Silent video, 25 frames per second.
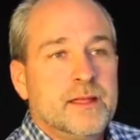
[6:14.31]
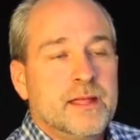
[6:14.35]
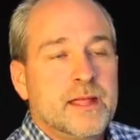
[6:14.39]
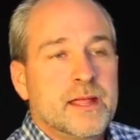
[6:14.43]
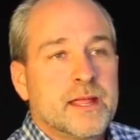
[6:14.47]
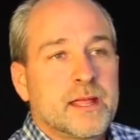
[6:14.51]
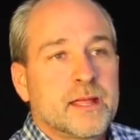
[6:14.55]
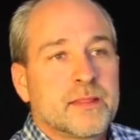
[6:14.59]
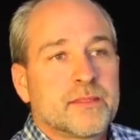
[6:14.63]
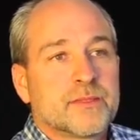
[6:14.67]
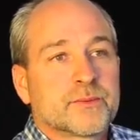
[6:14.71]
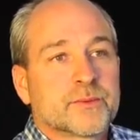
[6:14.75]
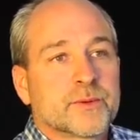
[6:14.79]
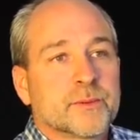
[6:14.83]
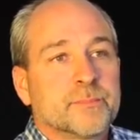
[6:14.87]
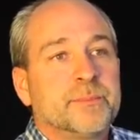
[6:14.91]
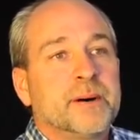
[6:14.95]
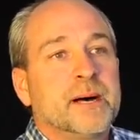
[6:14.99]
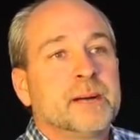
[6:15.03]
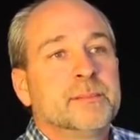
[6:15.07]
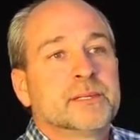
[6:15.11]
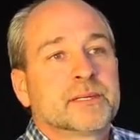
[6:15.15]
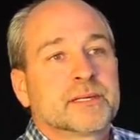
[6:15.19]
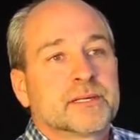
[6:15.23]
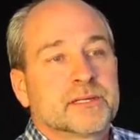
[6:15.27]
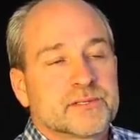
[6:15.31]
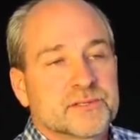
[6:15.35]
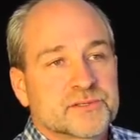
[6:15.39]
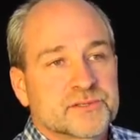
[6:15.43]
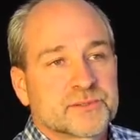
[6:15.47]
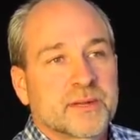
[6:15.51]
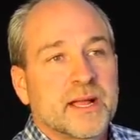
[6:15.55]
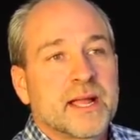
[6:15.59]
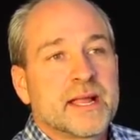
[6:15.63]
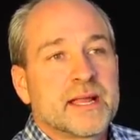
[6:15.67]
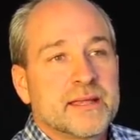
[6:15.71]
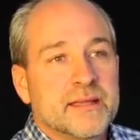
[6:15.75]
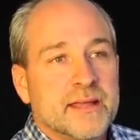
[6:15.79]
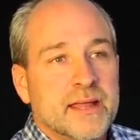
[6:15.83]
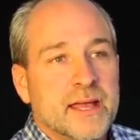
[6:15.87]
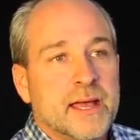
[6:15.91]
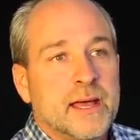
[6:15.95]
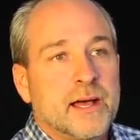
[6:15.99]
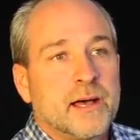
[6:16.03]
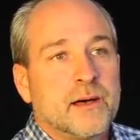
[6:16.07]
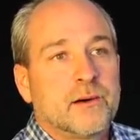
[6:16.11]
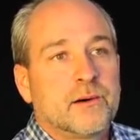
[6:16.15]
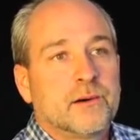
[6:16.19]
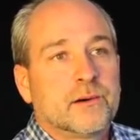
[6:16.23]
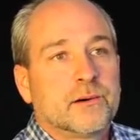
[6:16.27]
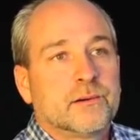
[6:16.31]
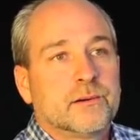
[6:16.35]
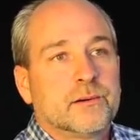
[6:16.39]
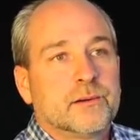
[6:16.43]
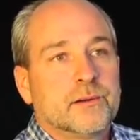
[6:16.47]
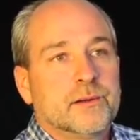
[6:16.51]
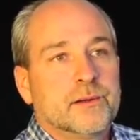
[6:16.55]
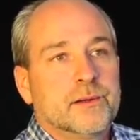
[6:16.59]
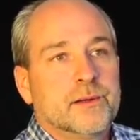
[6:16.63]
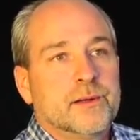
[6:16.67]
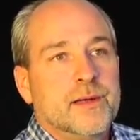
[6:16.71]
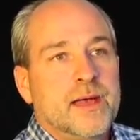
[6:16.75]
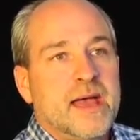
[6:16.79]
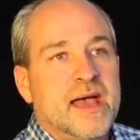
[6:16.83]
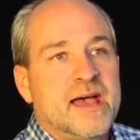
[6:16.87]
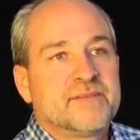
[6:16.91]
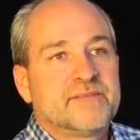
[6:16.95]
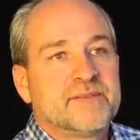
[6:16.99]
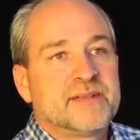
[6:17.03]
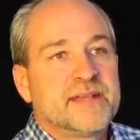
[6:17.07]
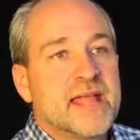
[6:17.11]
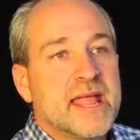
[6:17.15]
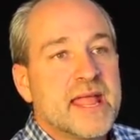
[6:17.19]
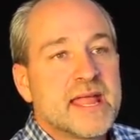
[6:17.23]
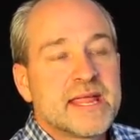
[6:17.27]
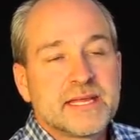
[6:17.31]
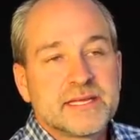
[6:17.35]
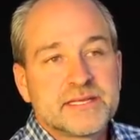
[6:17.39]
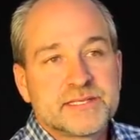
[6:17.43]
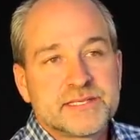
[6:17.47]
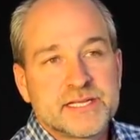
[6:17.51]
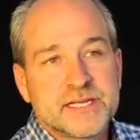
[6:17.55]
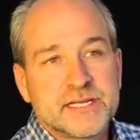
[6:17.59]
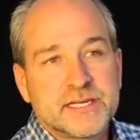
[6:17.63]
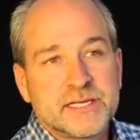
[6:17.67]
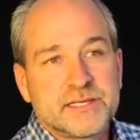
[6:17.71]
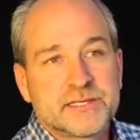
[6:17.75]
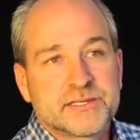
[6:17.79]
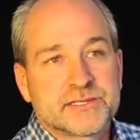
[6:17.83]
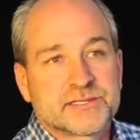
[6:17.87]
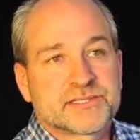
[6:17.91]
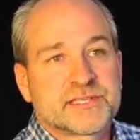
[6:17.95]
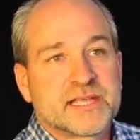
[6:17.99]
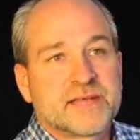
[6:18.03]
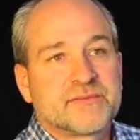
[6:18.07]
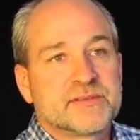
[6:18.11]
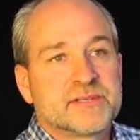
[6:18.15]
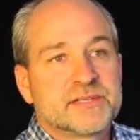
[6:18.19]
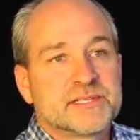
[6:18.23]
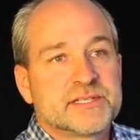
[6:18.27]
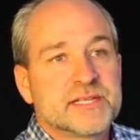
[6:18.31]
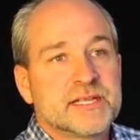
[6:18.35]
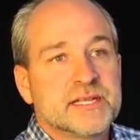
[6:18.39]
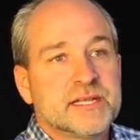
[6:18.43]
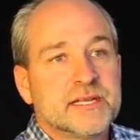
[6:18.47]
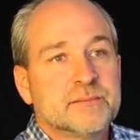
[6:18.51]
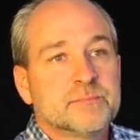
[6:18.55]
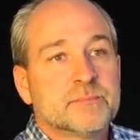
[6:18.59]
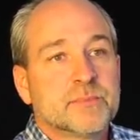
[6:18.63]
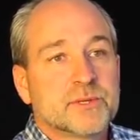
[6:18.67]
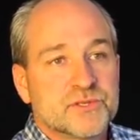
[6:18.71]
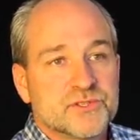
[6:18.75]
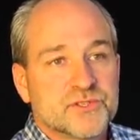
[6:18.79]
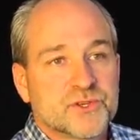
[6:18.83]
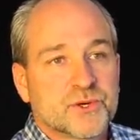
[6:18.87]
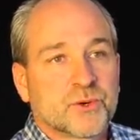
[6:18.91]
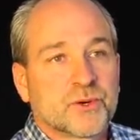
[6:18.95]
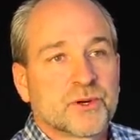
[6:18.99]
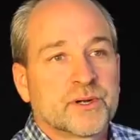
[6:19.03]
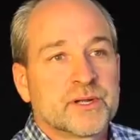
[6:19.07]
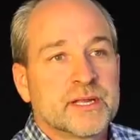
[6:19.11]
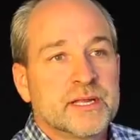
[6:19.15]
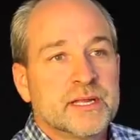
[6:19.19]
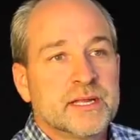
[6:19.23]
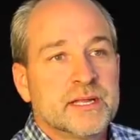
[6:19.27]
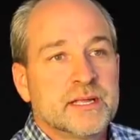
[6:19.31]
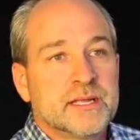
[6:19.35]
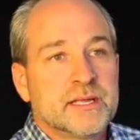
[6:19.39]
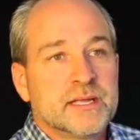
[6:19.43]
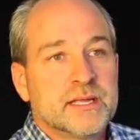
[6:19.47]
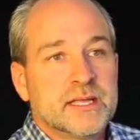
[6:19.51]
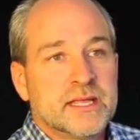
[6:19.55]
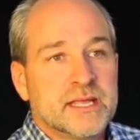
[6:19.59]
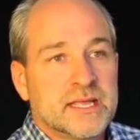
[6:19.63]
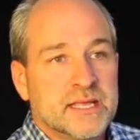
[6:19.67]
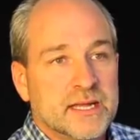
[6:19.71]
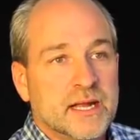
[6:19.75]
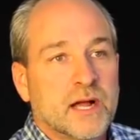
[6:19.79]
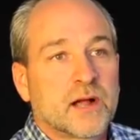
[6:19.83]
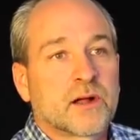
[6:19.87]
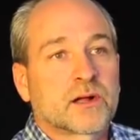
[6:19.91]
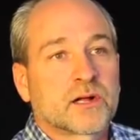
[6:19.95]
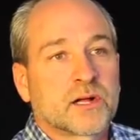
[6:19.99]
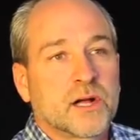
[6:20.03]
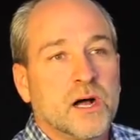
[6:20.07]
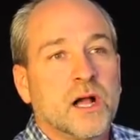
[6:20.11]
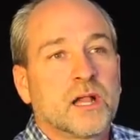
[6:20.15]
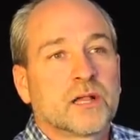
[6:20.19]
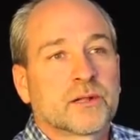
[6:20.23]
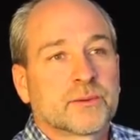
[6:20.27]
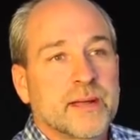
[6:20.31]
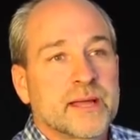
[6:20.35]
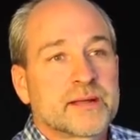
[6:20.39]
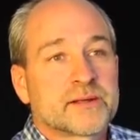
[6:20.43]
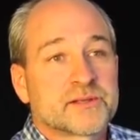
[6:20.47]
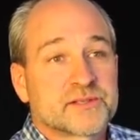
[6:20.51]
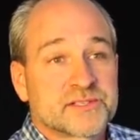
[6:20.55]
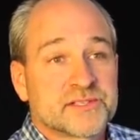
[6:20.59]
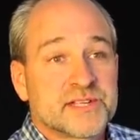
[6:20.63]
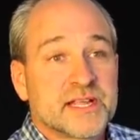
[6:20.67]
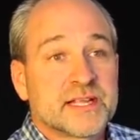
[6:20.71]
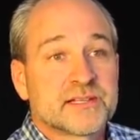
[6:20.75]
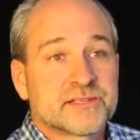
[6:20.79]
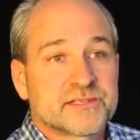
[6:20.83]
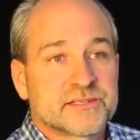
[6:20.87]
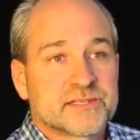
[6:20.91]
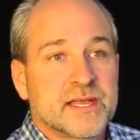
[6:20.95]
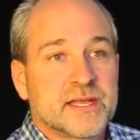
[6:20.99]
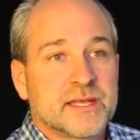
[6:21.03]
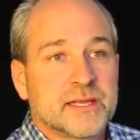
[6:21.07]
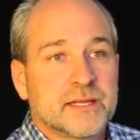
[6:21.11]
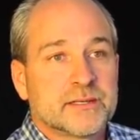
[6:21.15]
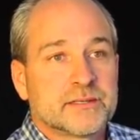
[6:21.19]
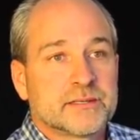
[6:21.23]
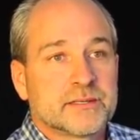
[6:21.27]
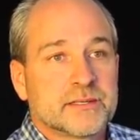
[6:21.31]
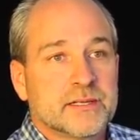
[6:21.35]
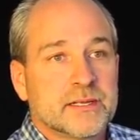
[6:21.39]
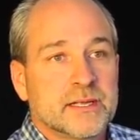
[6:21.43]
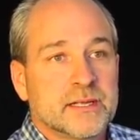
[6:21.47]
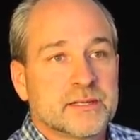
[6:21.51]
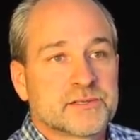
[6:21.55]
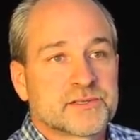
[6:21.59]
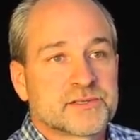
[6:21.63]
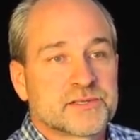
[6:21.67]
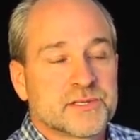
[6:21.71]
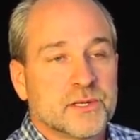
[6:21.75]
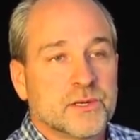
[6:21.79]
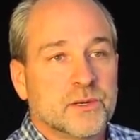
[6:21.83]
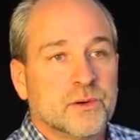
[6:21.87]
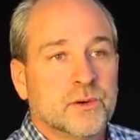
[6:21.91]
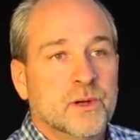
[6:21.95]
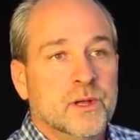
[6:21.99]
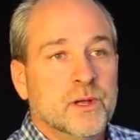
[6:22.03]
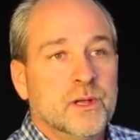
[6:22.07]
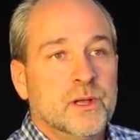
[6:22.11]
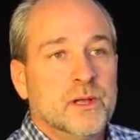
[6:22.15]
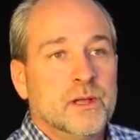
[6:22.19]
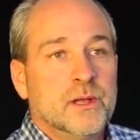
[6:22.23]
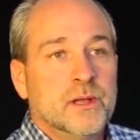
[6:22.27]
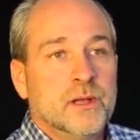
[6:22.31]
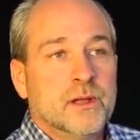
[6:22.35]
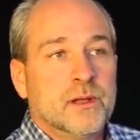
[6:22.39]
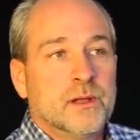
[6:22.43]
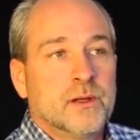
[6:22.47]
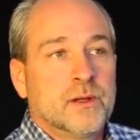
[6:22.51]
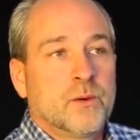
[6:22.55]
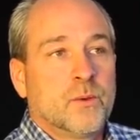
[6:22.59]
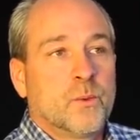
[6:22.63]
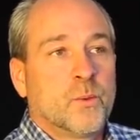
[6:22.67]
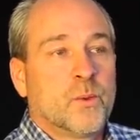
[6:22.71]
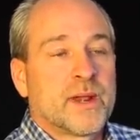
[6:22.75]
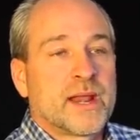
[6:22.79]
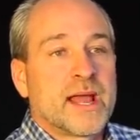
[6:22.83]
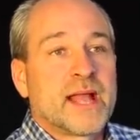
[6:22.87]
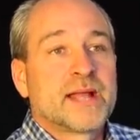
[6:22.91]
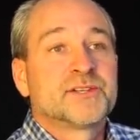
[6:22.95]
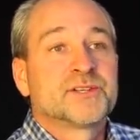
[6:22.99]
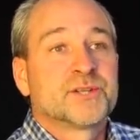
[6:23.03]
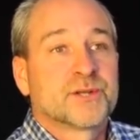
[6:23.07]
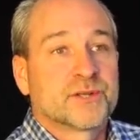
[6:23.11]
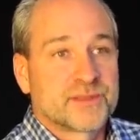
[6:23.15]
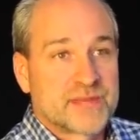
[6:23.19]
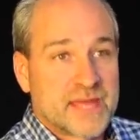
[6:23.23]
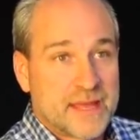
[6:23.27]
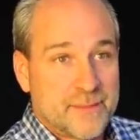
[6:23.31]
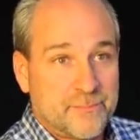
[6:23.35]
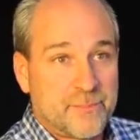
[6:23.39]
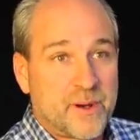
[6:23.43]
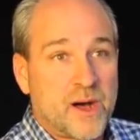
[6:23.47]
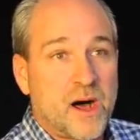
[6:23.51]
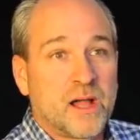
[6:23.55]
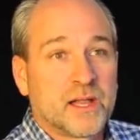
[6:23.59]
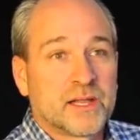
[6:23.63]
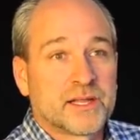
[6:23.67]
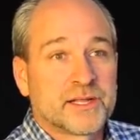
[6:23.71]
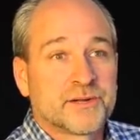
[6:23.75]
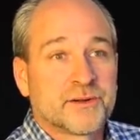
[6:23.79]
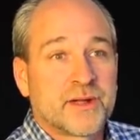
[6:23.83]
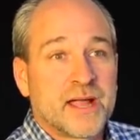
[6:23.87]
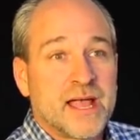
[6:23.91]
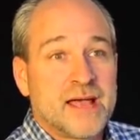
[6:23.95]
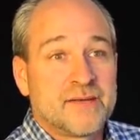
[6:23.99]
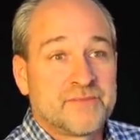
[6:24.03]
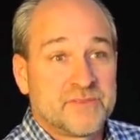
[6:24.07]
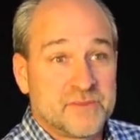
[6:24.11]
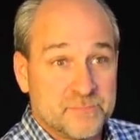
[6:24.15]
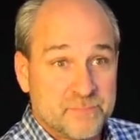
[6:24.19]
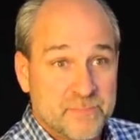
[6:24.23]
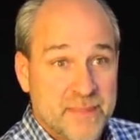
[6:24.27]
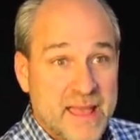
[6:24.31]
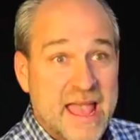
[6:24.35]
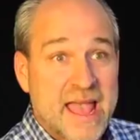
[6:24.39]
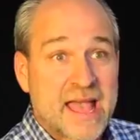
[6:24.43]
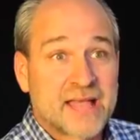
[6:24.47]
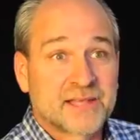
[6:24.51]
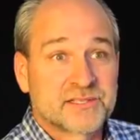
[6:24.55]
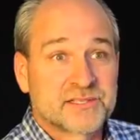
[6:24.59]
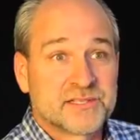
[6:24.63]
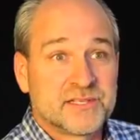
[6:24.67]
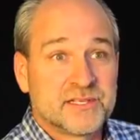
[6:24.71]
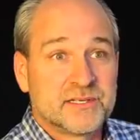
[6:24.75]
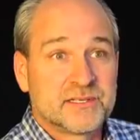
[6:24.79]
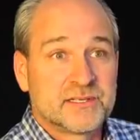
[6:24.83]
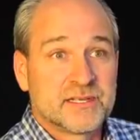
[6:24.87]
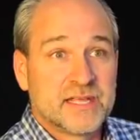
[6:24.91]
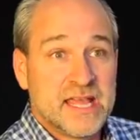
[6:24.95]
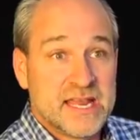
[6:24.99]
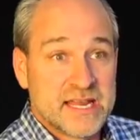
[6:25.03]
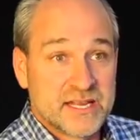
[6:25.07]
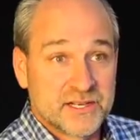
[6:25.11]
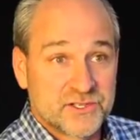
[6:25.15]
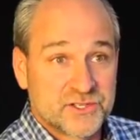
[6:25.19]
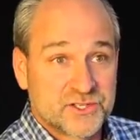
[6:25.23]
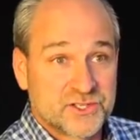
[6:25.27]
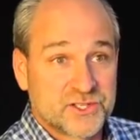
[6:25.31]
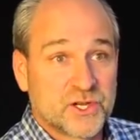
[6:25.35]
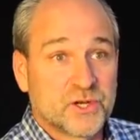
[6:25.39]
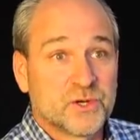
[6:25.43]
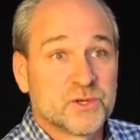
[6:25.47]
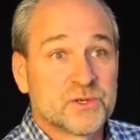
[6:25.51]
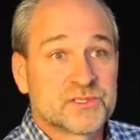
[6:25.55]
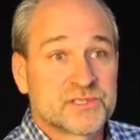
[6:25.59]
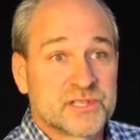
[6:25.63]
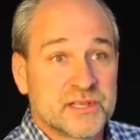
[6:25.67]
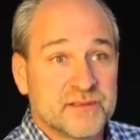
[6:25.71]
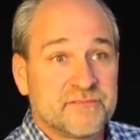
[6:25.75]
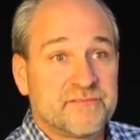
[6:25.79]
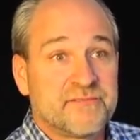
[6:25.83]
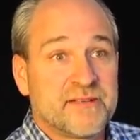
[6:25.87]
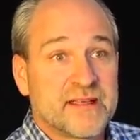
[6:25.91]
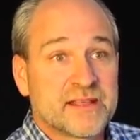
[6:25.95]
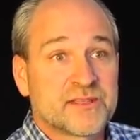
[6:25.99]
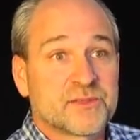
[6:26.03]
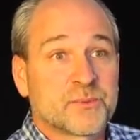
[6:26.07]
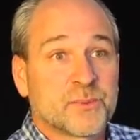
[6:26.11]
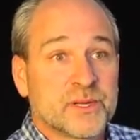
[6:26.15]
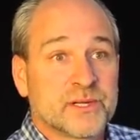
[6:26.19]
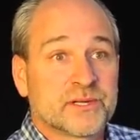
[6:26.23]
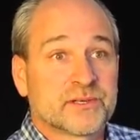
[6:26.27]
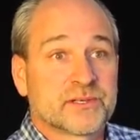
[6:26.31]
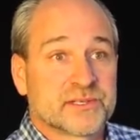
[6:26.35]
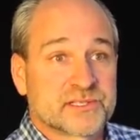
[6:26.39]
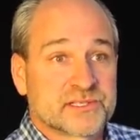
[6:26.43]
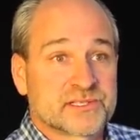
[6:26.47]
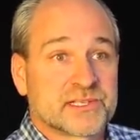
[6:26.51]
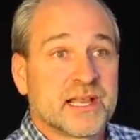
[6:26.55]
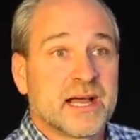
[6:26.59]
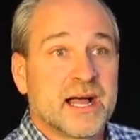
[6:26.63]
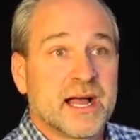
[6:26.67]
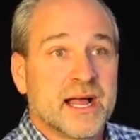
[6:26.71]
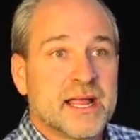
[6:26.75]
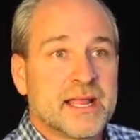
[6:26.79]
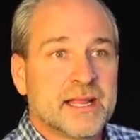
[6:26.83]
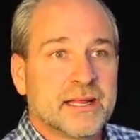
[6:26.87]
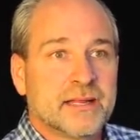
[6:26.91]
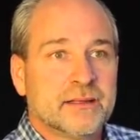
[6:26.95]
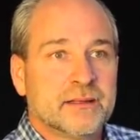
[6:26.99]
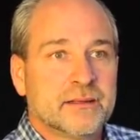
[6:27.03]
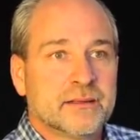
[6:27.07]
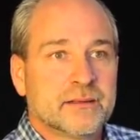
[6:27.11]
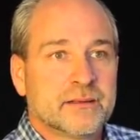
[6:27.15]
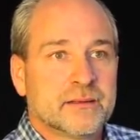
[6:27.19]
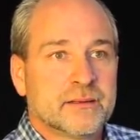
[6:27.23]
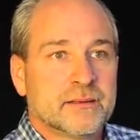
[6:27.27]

And the Republicans right now have an 18-17 majority in our Colorado State Senate. And so when I took that polygraph and passed it, and it shows that Faith Winter is lying,